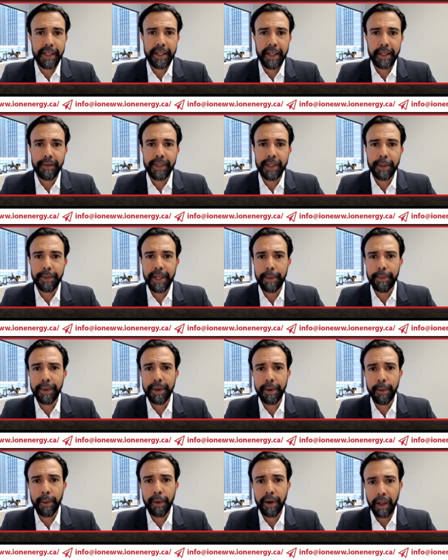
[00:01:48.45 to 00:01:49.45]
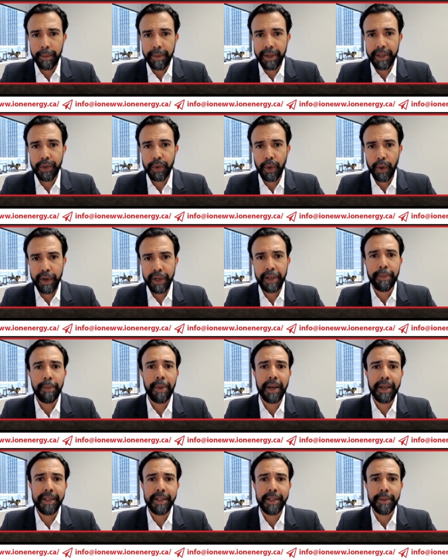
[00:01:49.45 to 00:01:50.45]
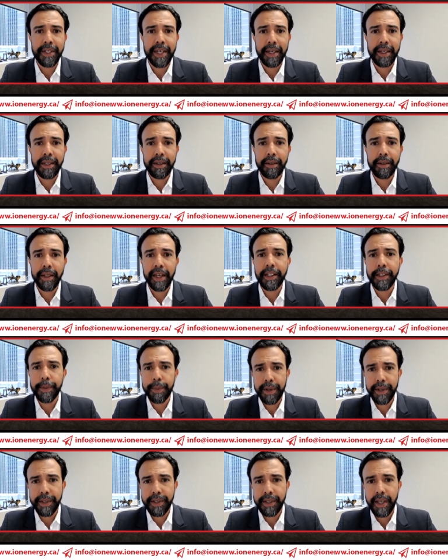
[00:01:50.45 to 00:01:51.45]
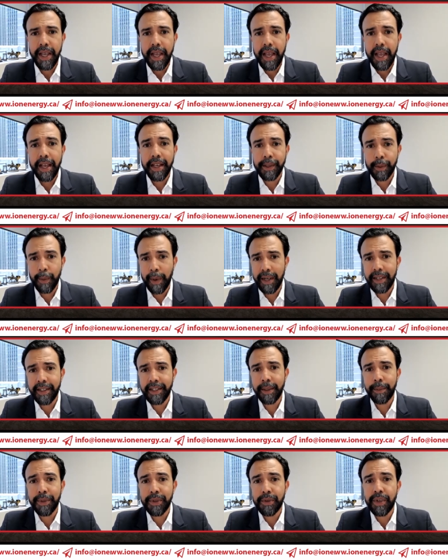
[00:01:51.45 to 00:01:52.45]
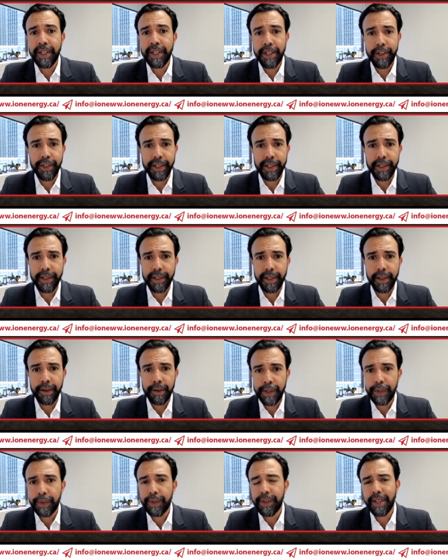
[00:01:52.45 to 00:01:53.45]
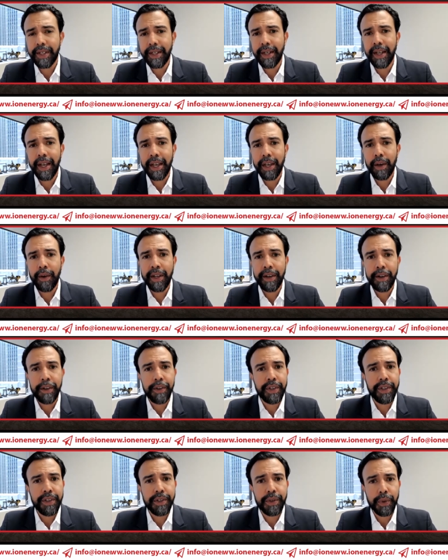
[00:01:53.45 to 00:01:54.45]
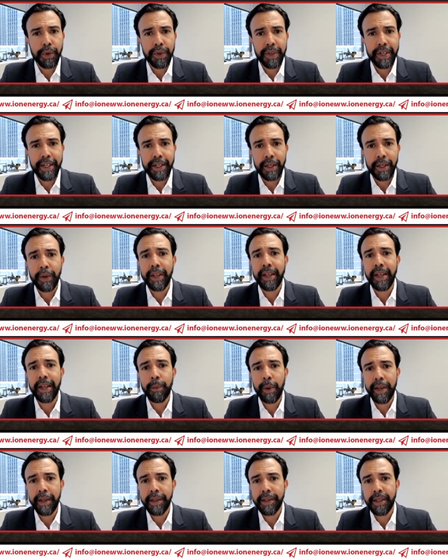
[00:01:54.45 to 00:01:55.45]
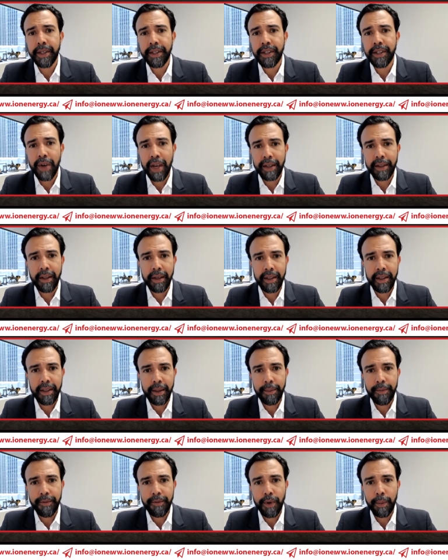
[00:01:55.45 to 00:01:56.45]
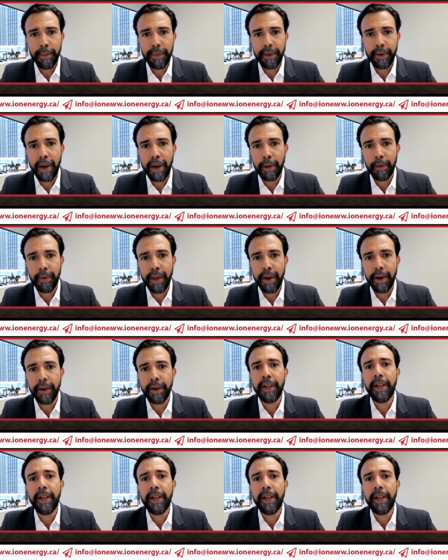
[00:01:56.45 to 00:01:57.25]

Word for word: the end of September, where I'll be joined by some technical experts as well as some strategics that are interested in ion energy story and looking at ways to extract the lithium from the ground there.